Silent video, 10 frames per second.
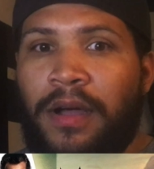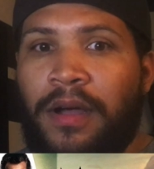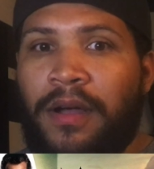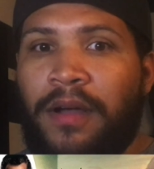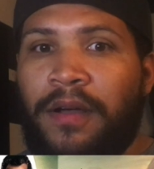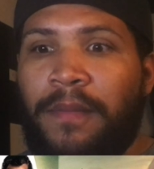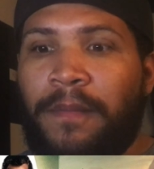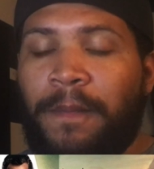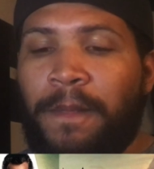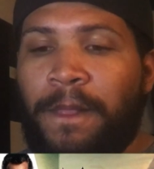
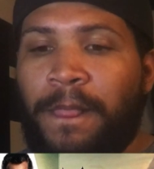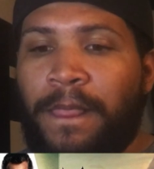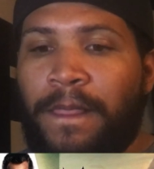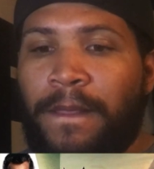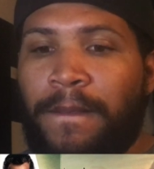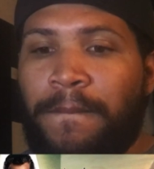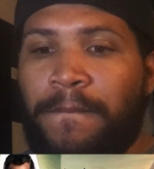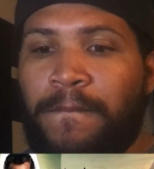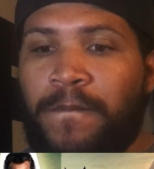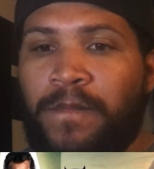Um,
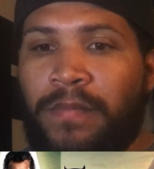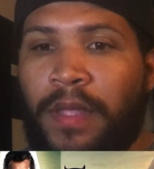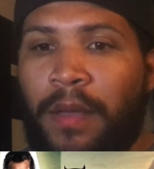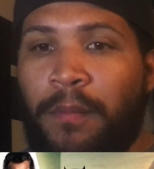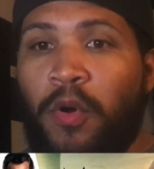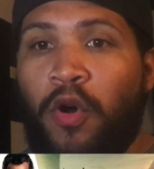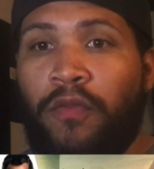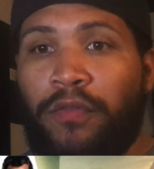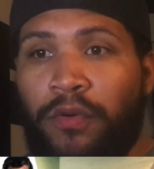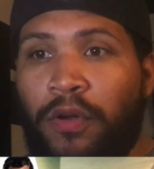but
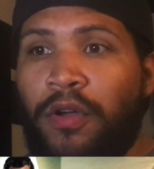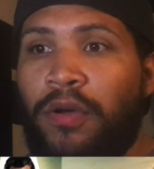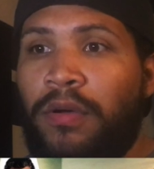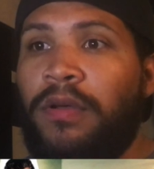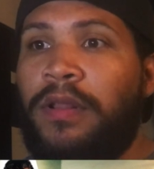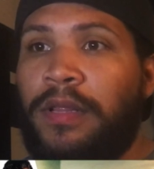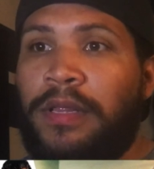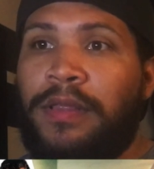overall,